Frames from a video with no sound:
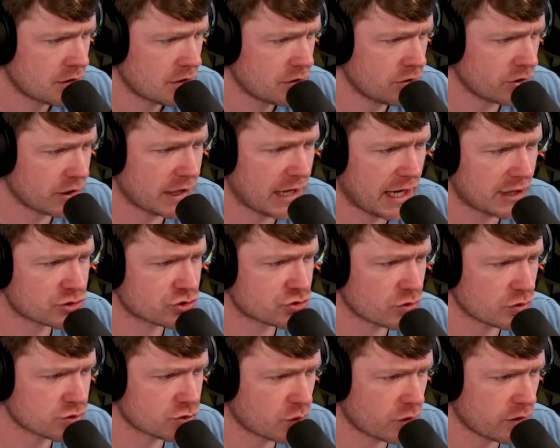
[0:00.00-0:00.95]
Look at
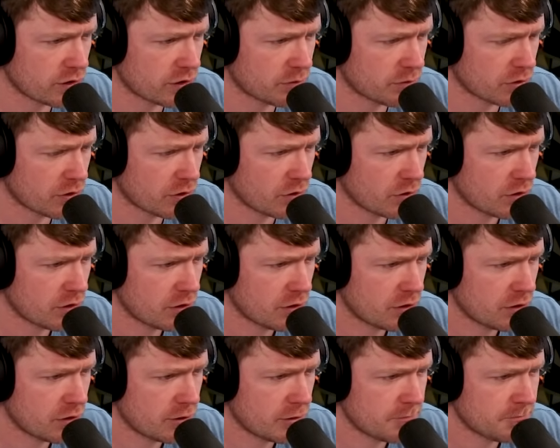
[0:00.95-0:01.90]
Astro Toilet, bro.
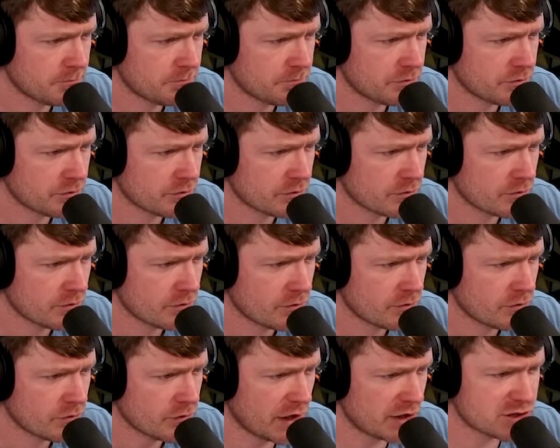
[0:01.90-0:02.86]

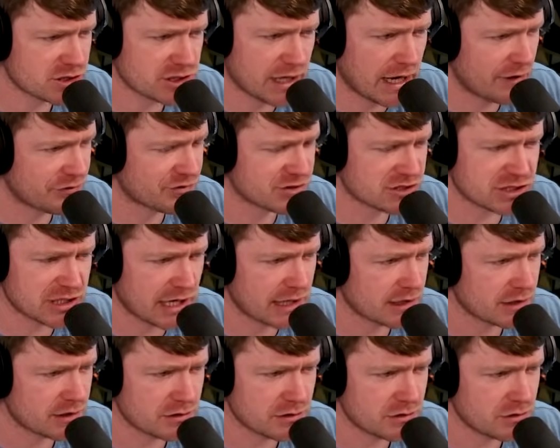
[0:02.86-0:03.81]
That is not the
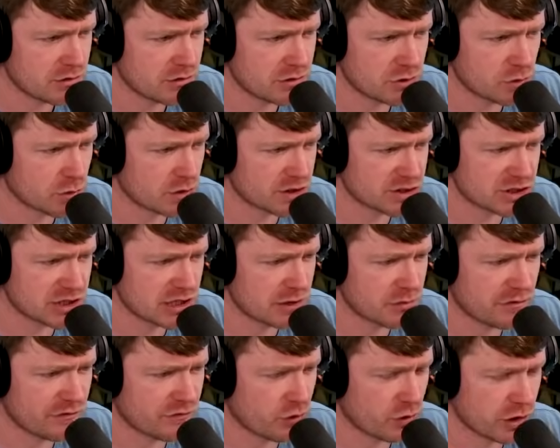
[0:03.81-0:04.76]
sight you want to see
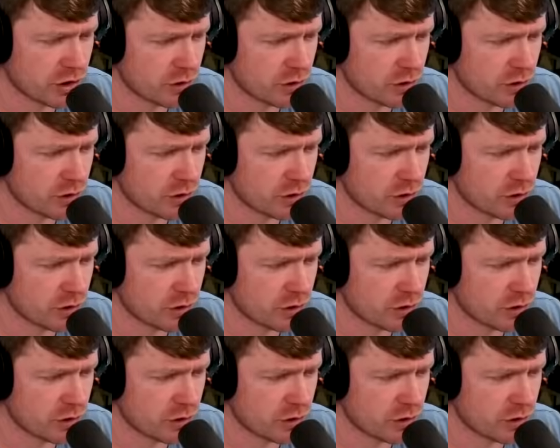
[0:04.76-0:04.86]
before